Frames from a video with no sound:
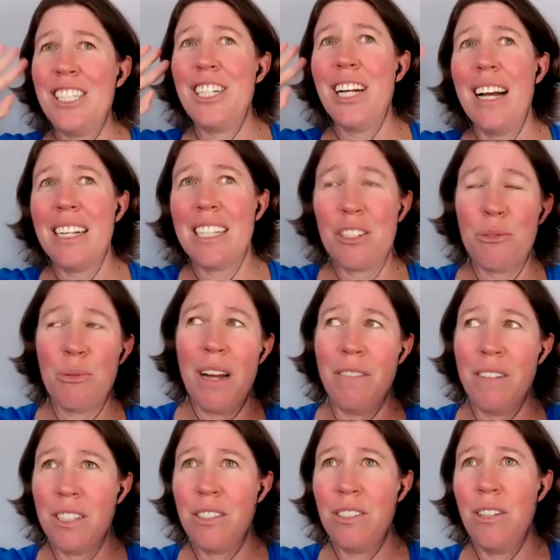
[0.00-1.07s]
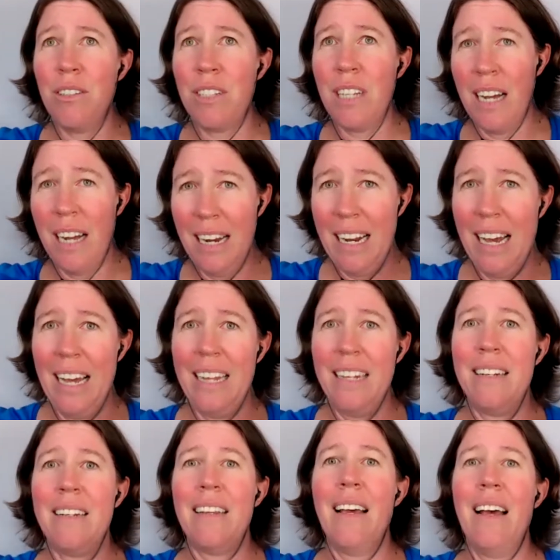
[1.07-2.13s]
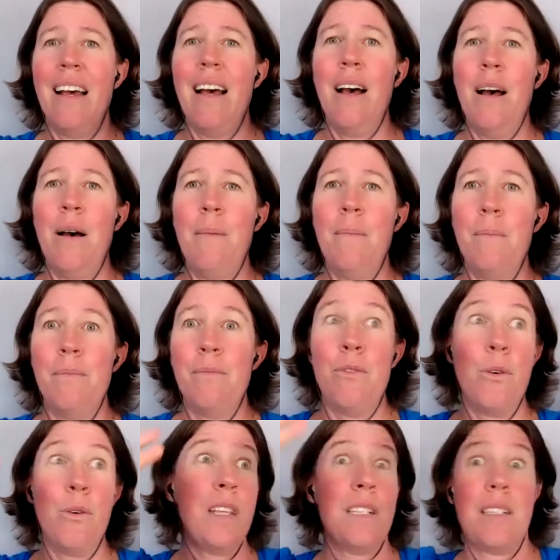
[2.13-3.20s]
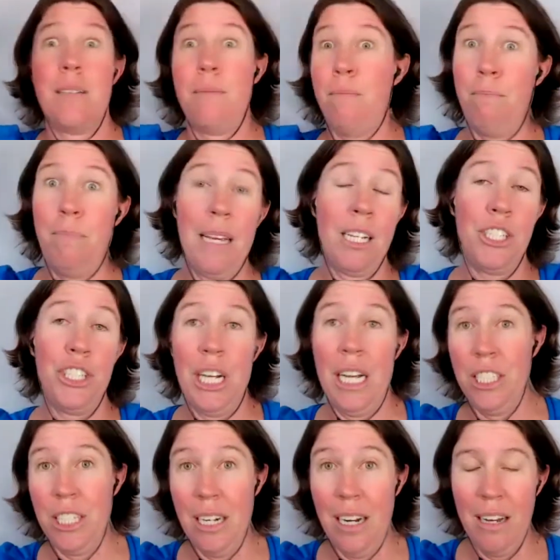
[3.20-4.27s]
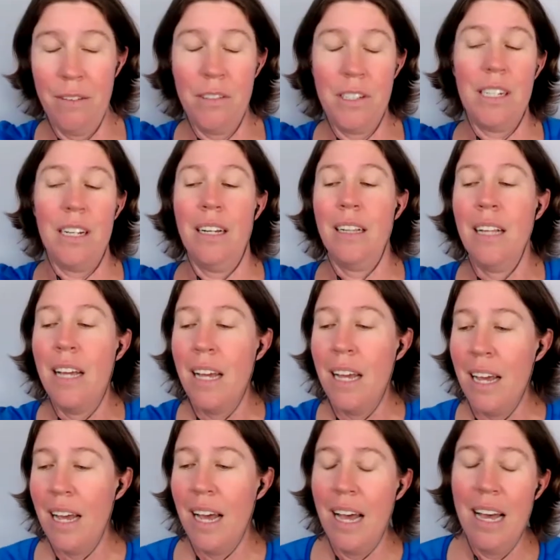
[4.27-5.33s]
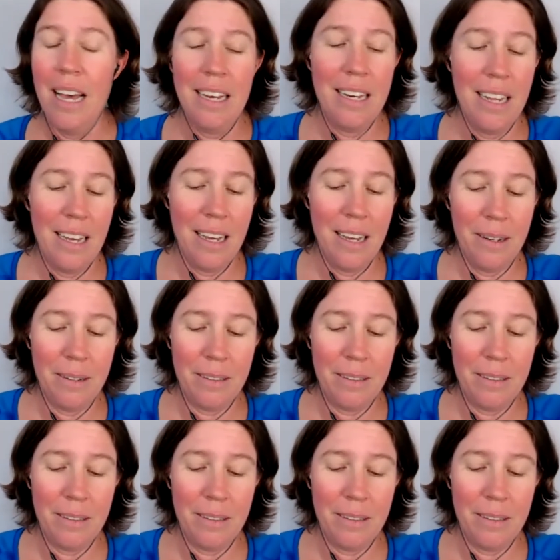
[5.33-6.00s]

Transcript: just traveled to Thailand um, for this big change in lifestyle, and uh,